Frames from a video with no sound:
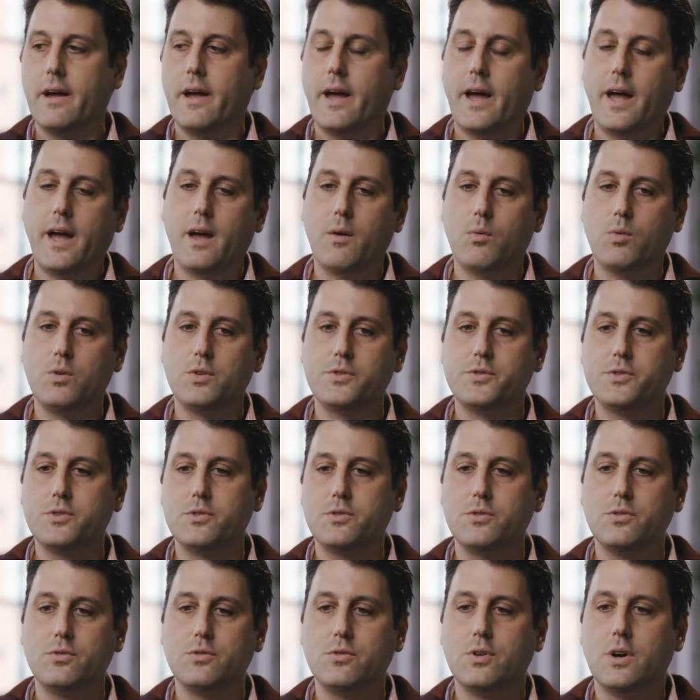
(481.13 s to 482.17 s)
hey, we'll
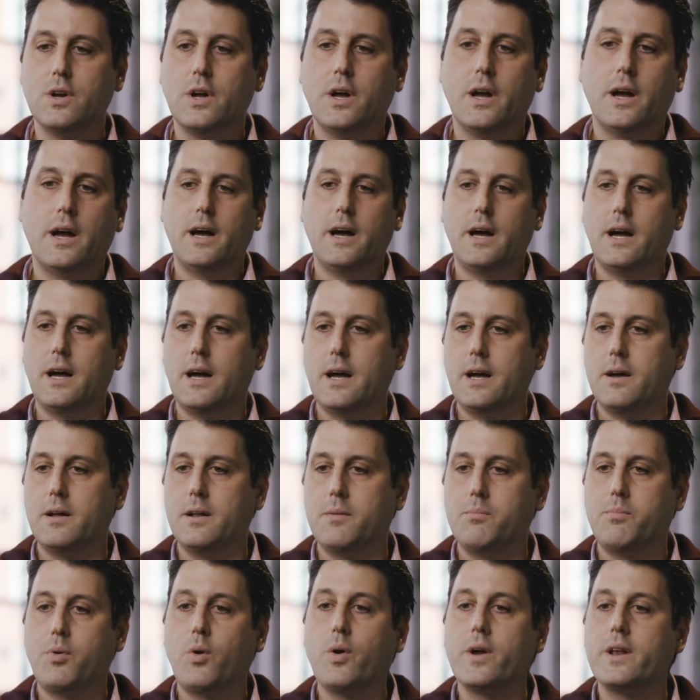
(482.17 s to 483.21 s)
do
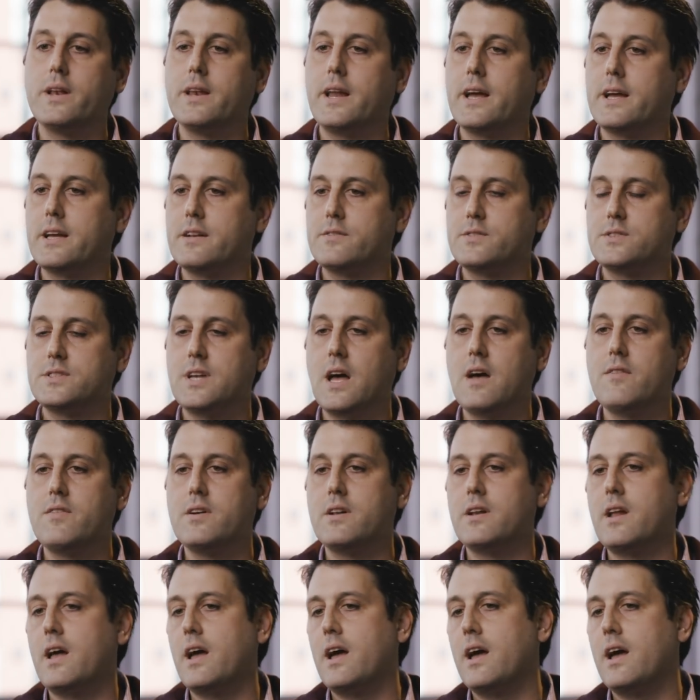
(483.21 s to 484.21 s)
-7,